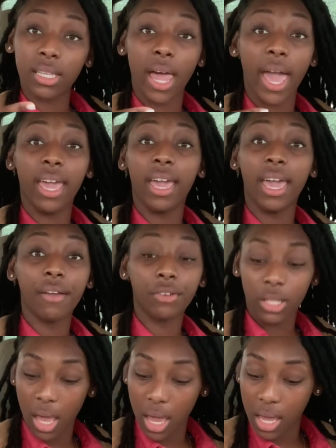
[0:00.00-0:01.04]
like
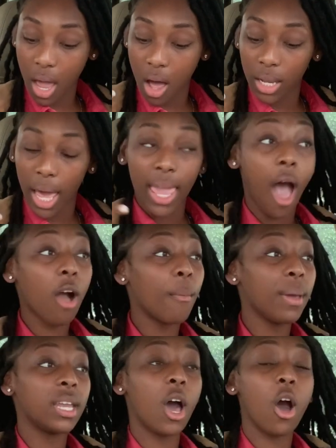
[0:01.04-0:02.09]
everything, y'all. Like, y'all gonna
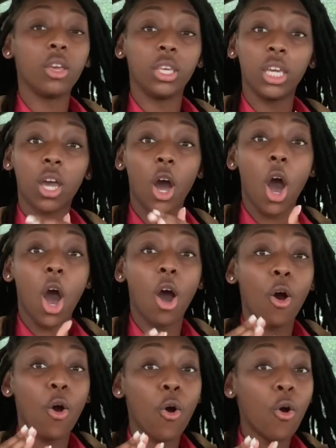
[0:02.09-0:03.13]
be able to get a
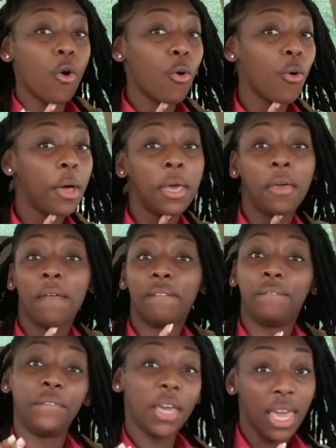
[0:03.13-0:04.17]
whole
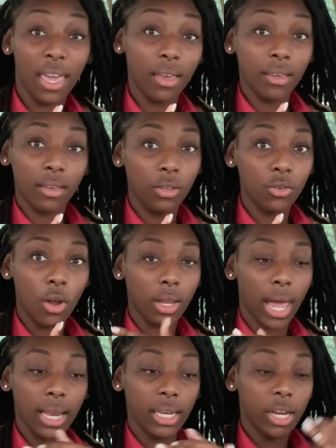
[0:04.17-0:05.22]
fit, you know,
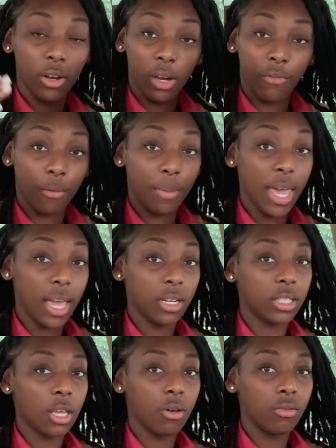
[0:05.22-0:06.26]
like literally from head to
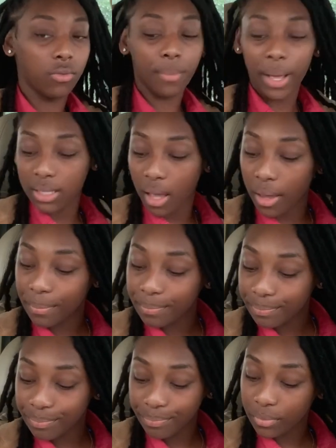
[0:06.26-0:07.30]
toe from my site,
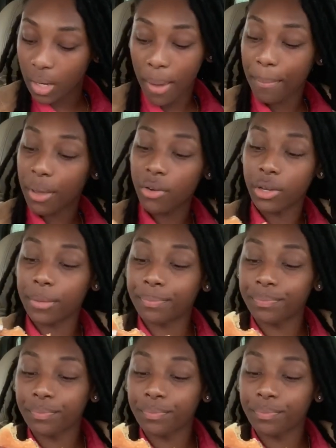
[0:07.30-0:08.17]
period.